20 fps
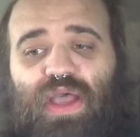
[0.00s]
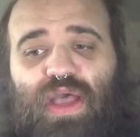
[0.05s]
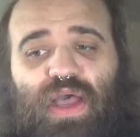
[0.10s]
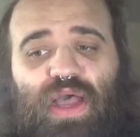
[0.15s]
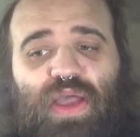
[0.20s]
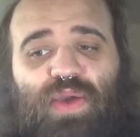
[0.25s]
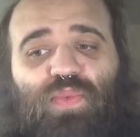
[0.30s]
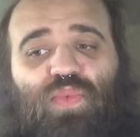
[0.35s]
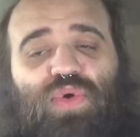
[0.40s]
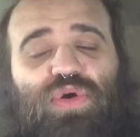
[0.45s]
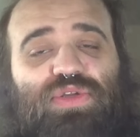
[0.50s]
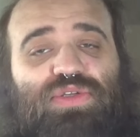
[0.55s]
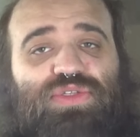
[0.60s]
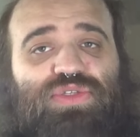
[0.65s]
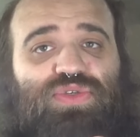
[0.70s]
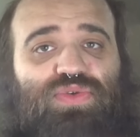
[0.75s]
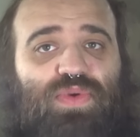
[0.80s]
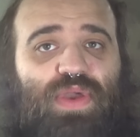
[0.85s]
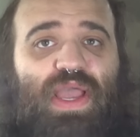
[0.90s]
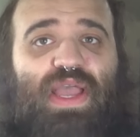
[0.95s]
I want
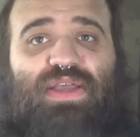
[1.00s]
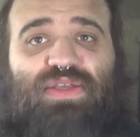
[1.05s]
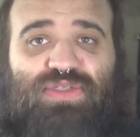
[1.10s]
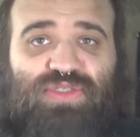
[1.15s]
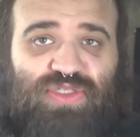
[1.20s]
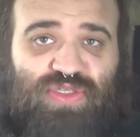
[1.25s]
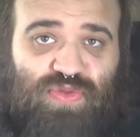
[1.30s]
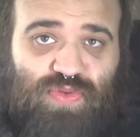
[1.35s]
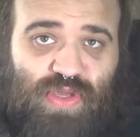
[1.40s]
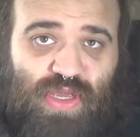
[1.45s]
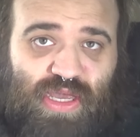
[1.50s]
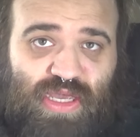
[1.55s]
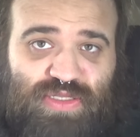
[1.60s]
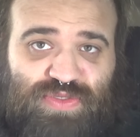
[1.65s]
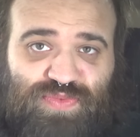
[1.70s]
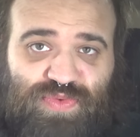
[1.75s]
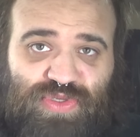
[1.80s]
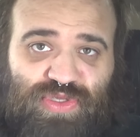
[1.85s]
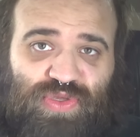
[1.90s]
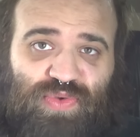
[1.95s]
to ask you guys
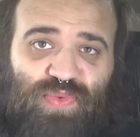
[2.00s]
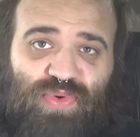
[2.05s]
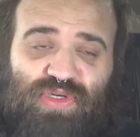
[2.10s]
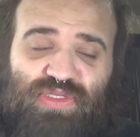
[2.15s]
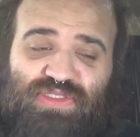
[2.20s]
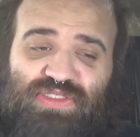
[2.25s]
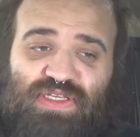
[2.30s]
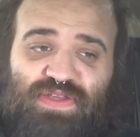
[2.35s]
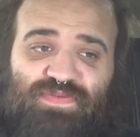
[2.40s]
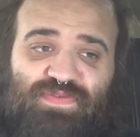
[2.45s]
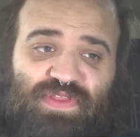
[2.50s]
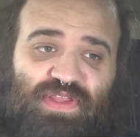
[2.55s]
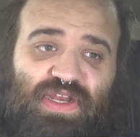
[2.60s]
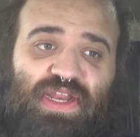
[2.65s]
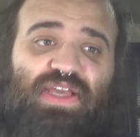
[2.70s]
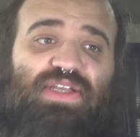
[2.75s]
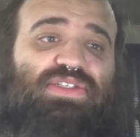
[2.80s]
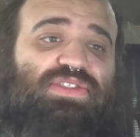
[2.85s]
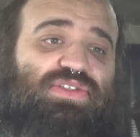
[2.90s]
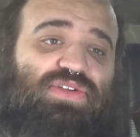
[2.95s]
what you want to see for the
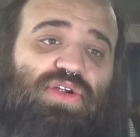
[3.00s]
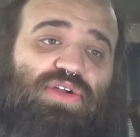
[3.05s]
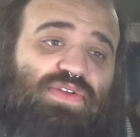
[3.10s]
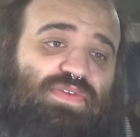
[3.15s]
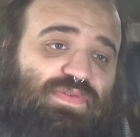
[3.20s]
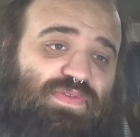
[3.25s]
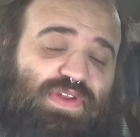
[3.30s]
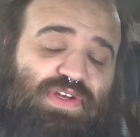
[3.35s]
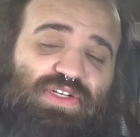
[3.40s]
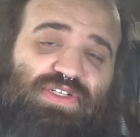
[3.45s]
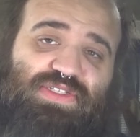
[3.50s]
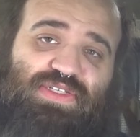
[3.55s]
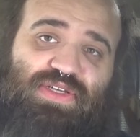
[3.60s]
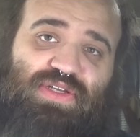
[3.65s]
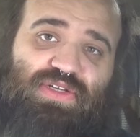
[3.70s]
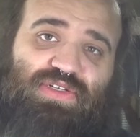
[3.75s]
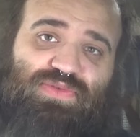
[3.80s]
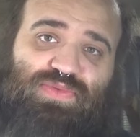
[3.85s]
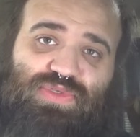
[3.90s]
next start to finish series.